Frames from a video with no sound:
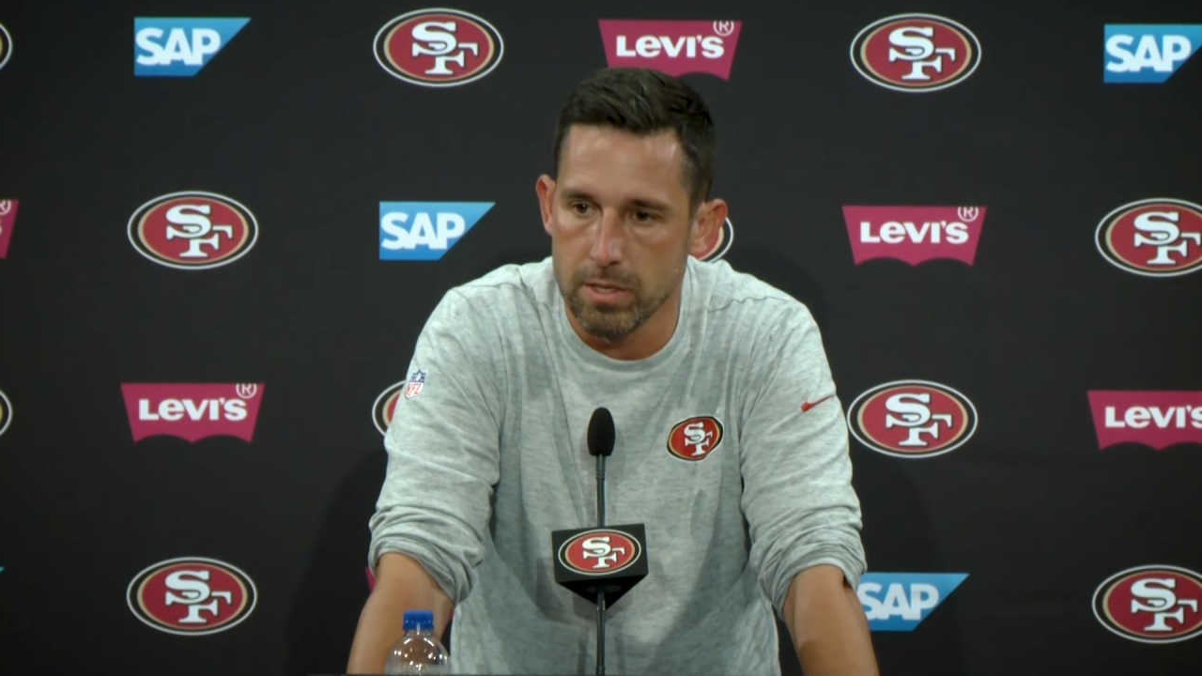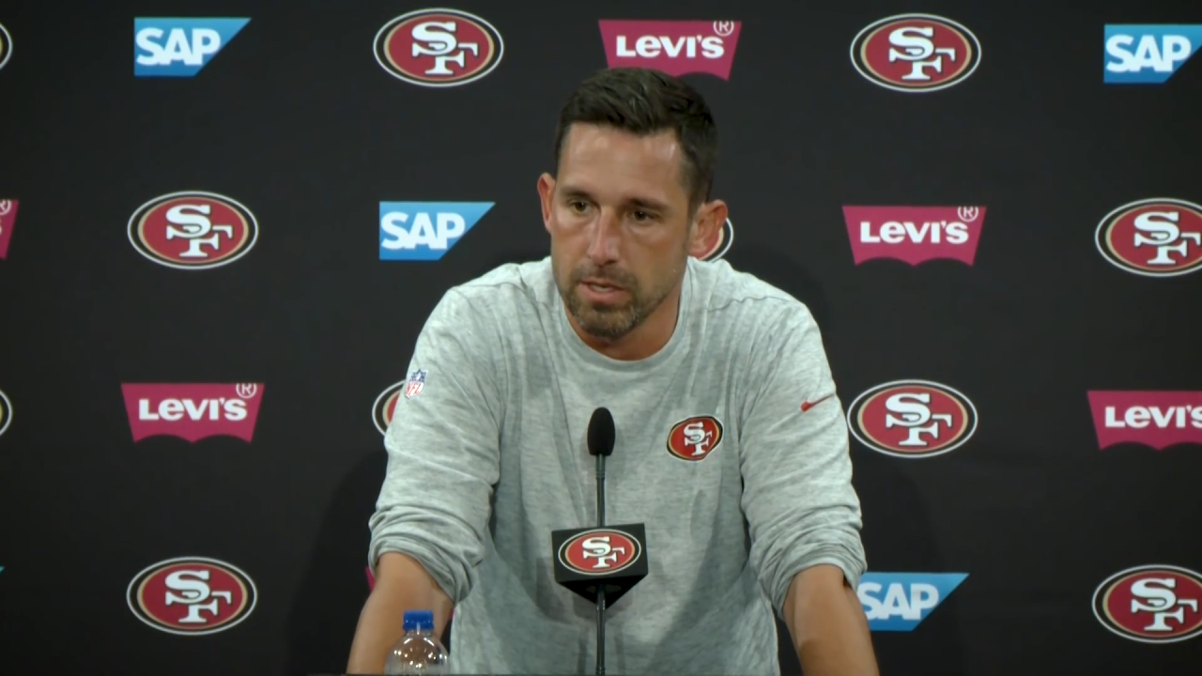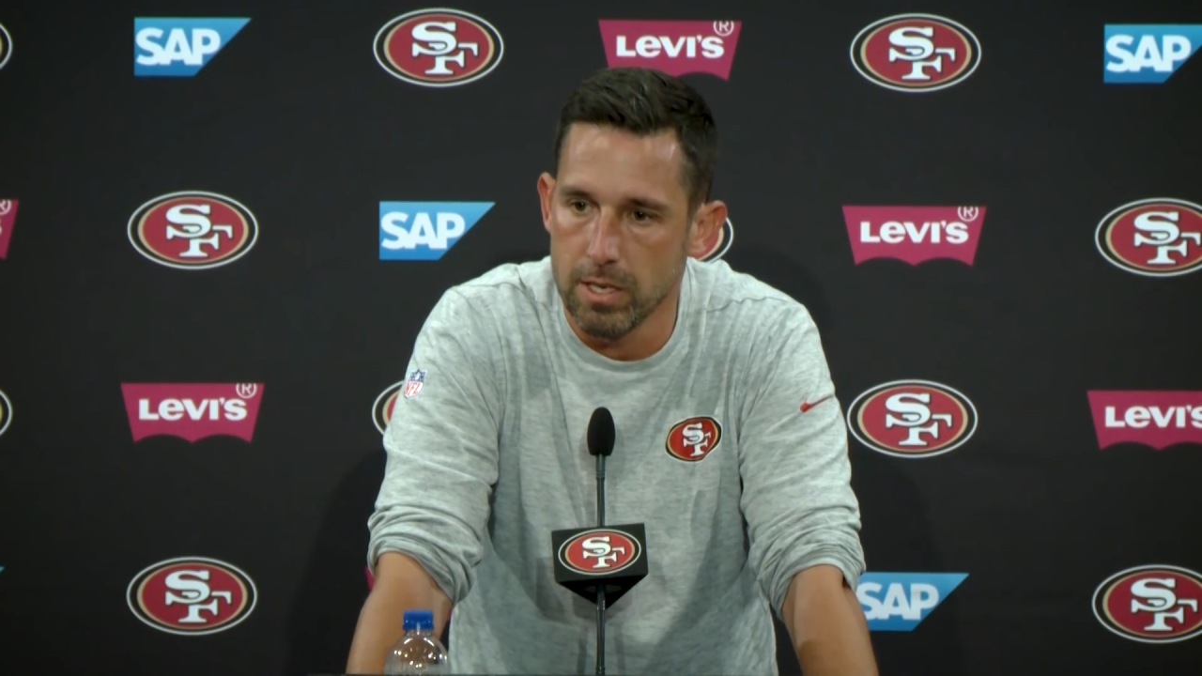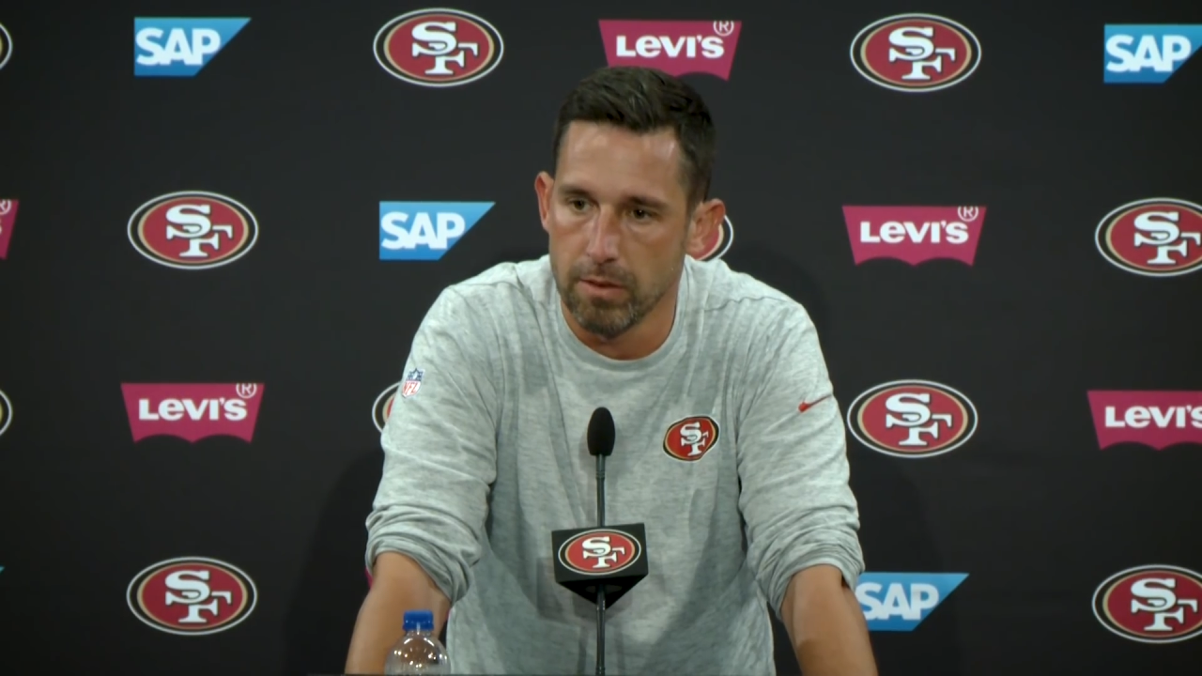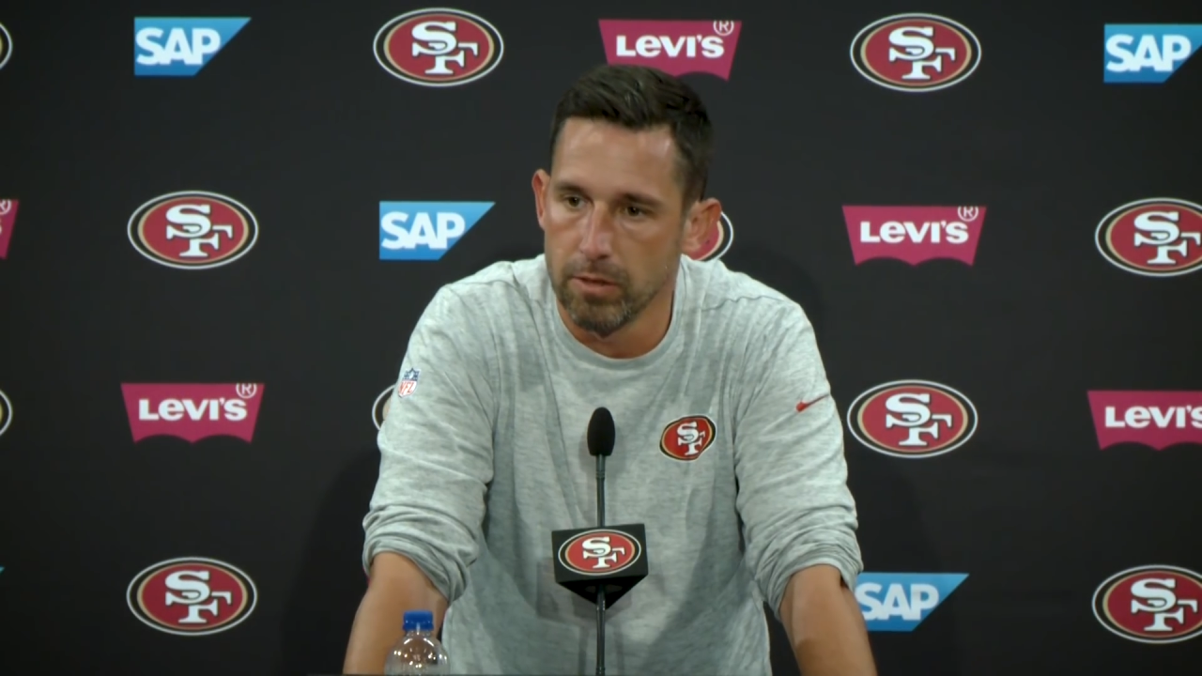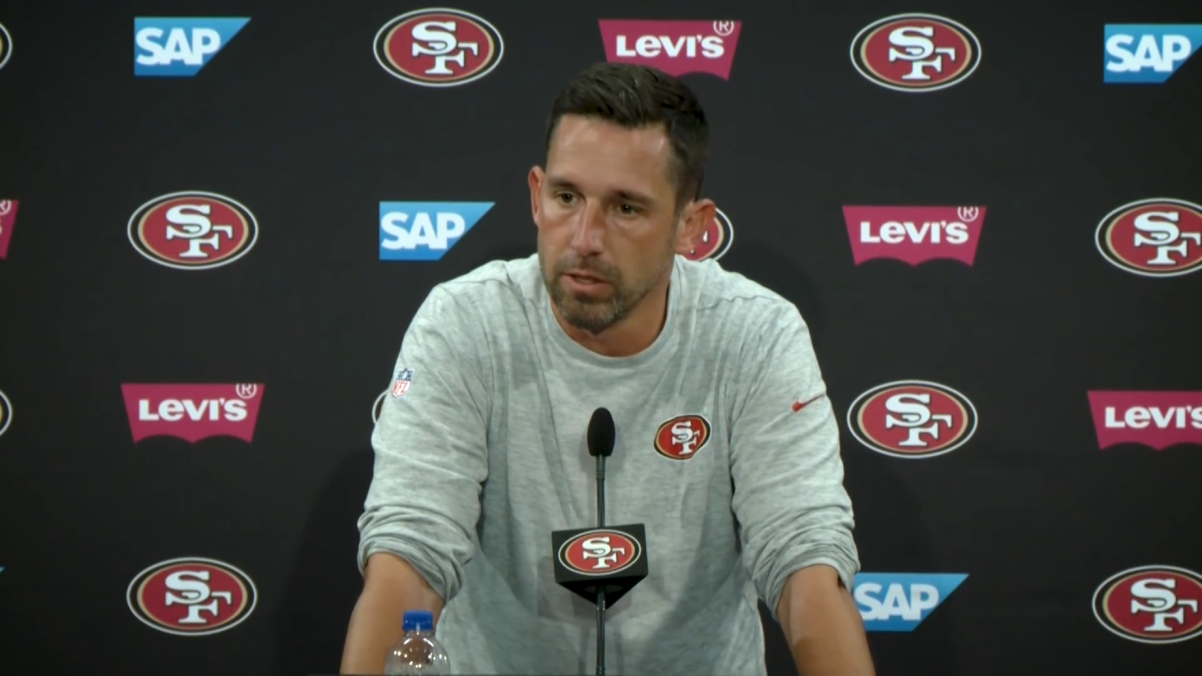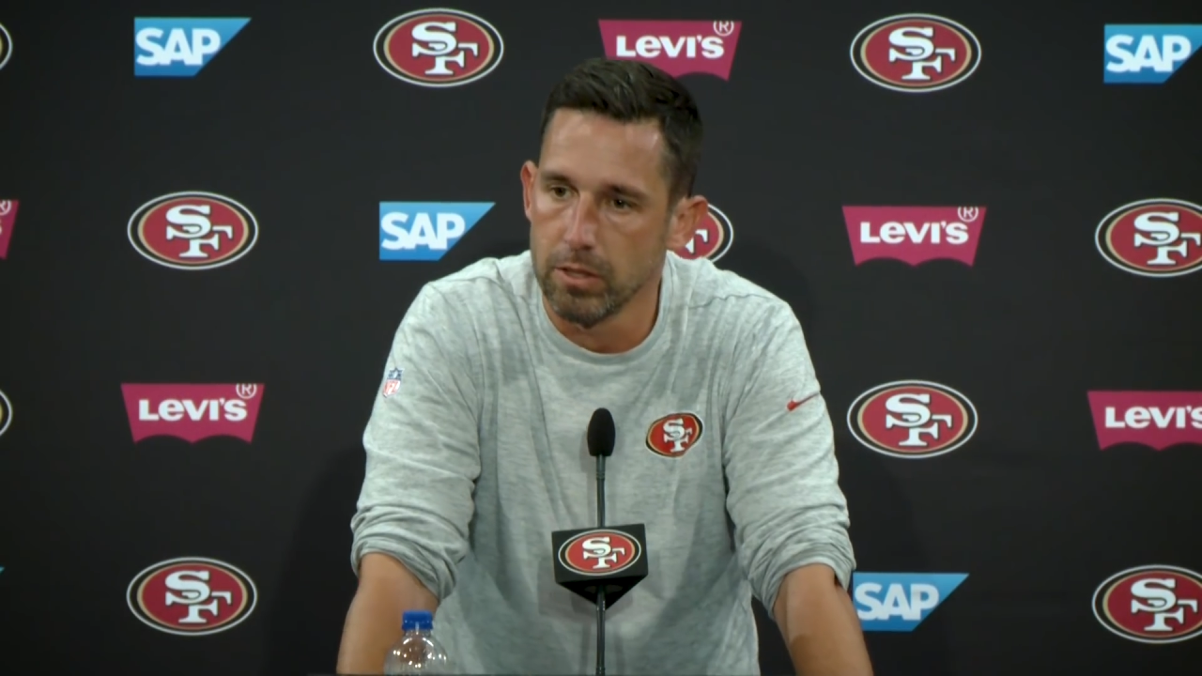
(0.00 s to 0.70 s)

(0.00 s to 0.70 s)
and Z have done a